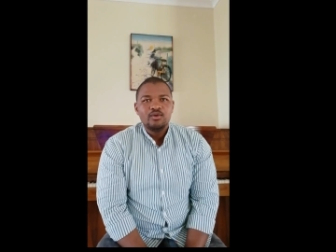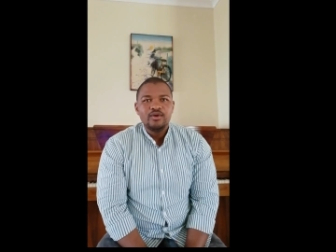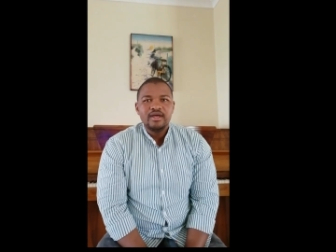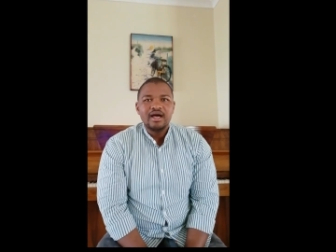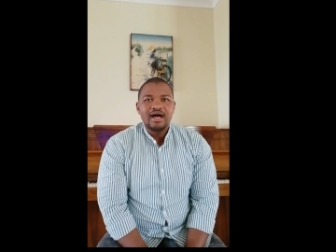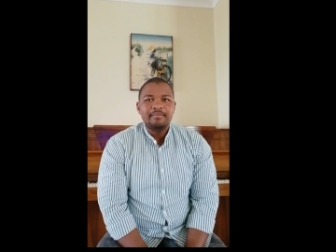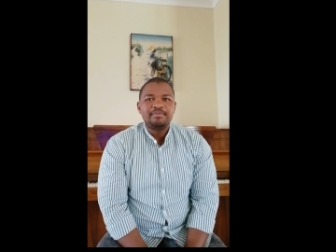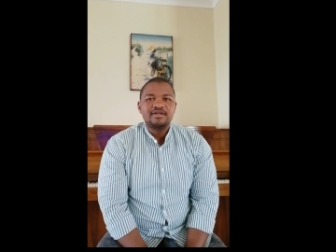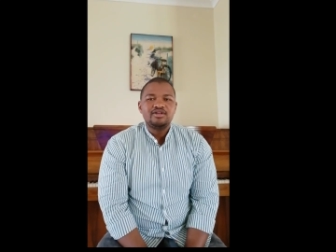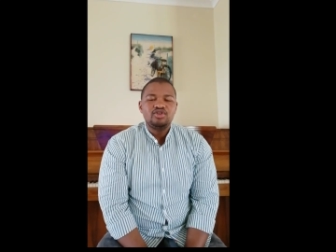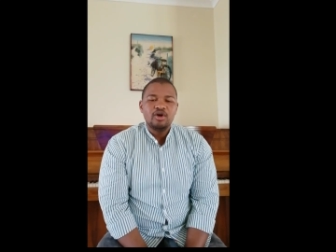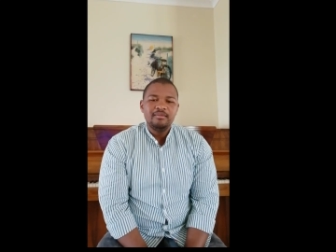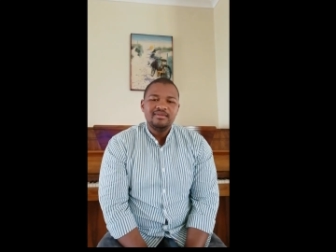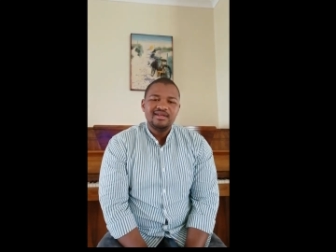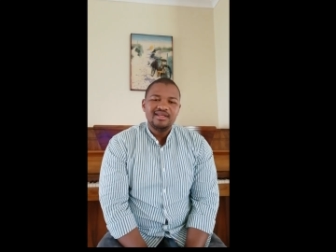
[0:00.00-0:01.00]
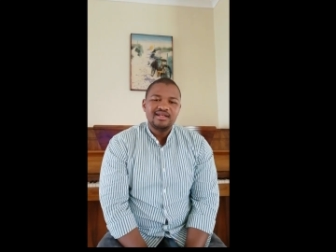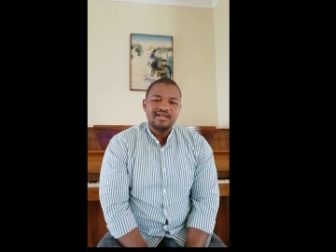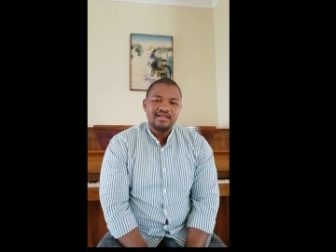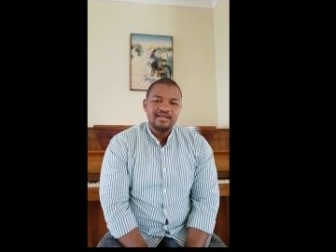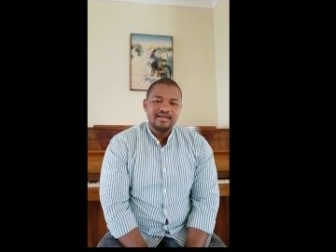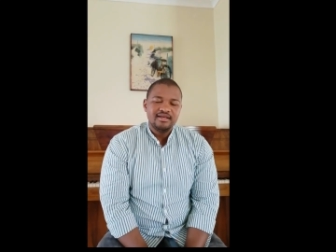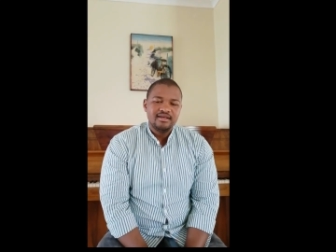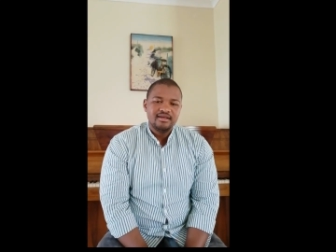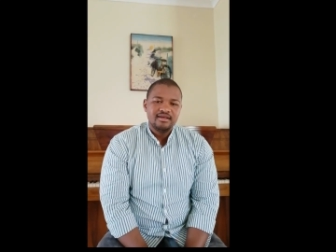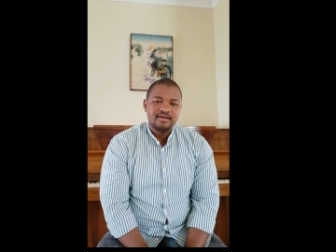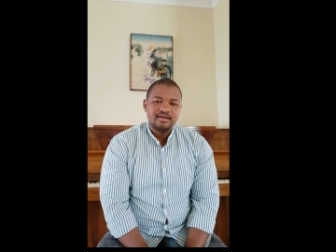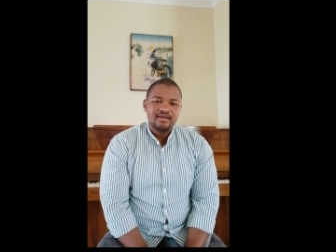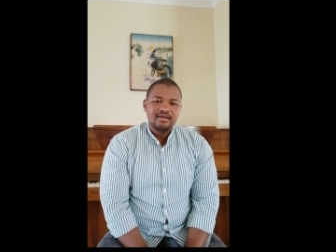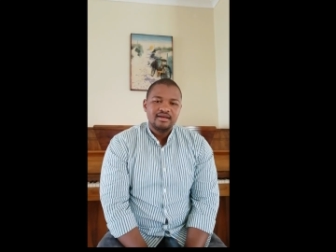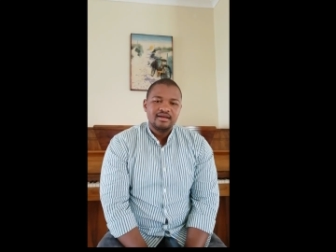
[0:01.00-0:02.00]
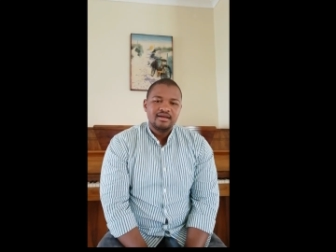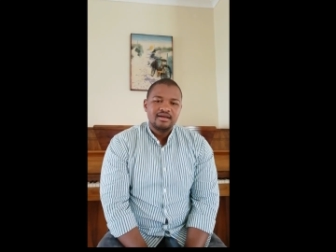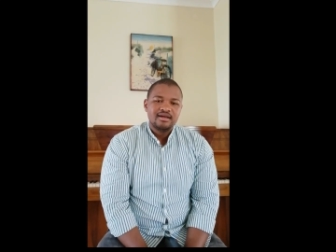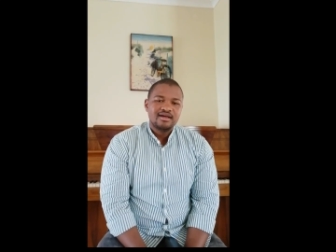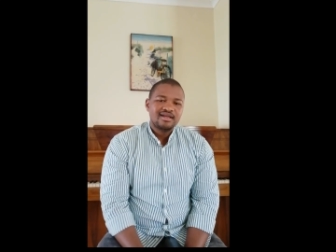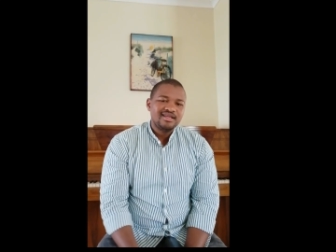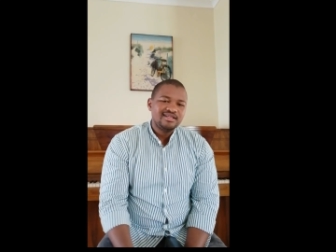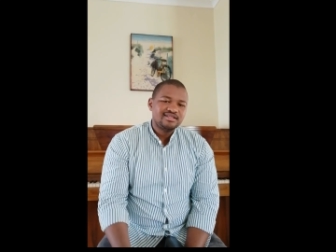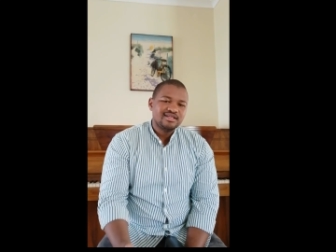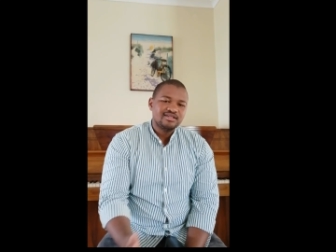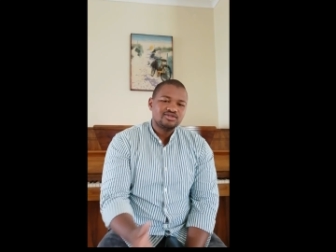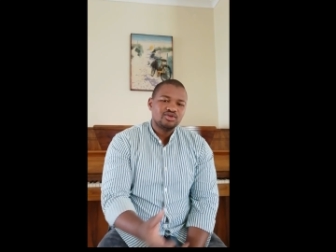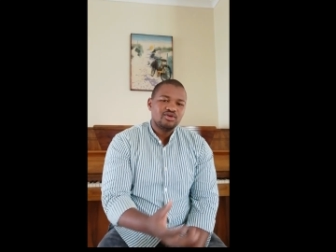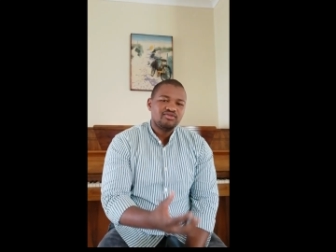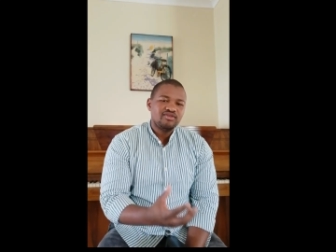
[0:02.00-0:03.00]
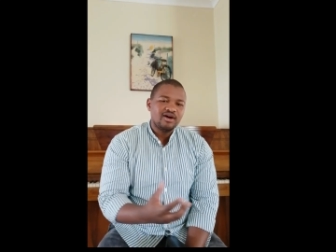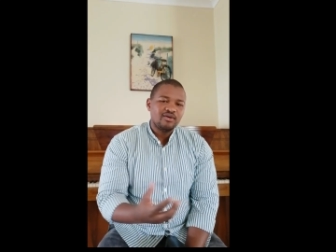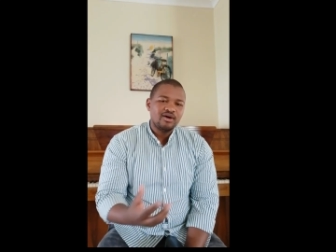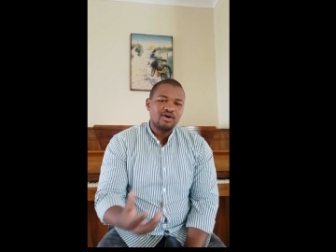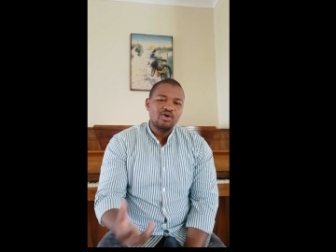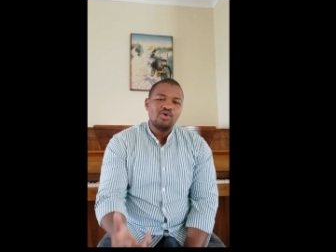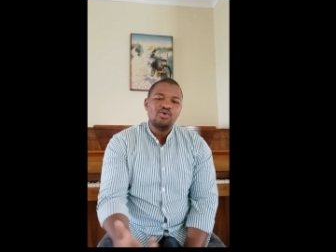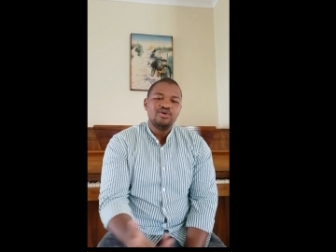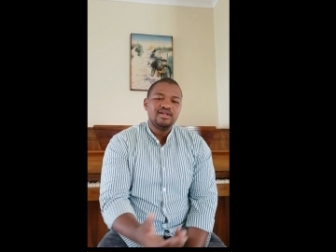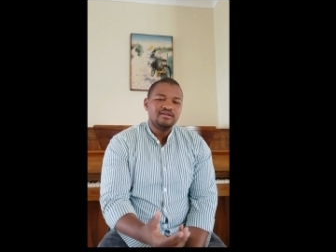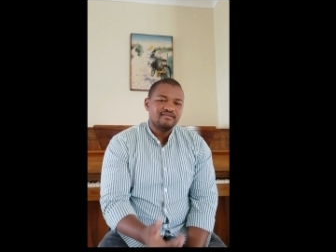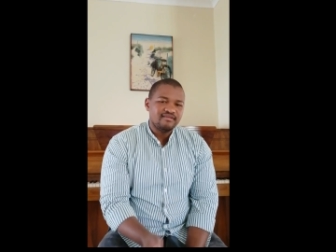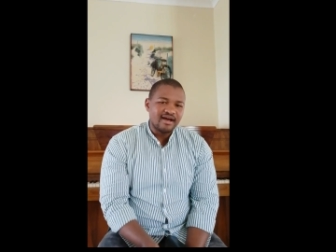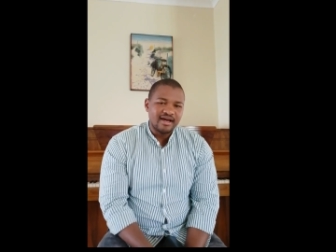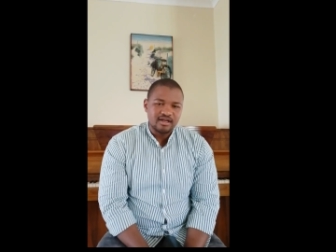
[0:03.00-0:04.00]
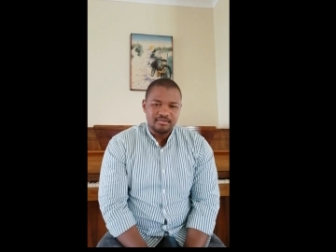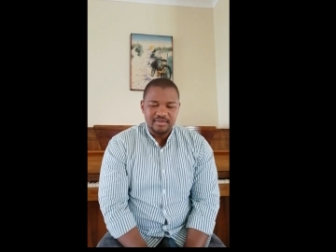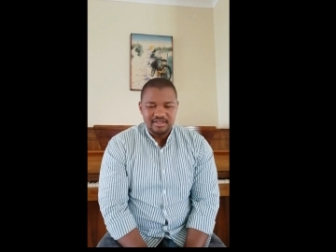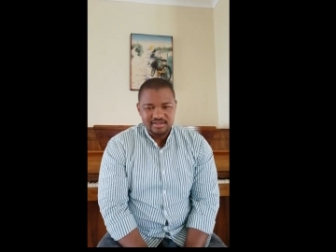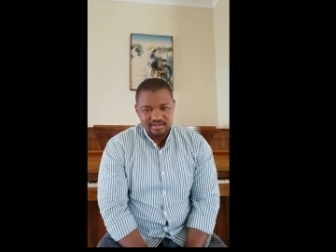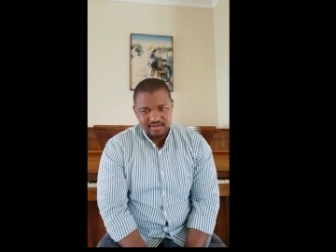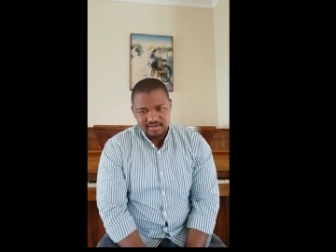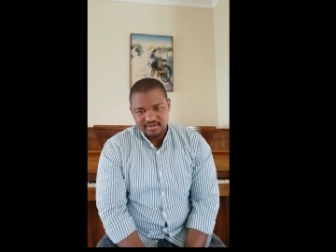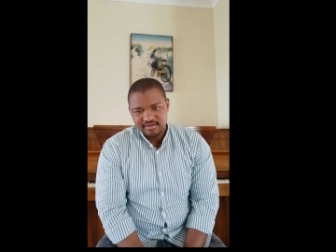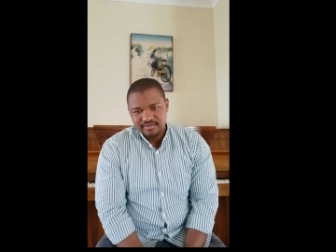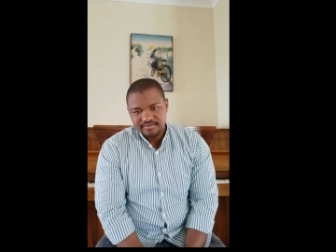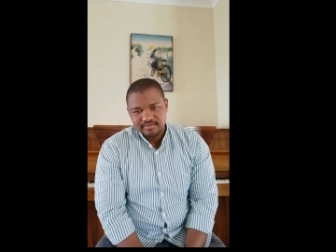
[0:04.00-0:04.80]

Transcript: we are predominantly creatures of our own environments.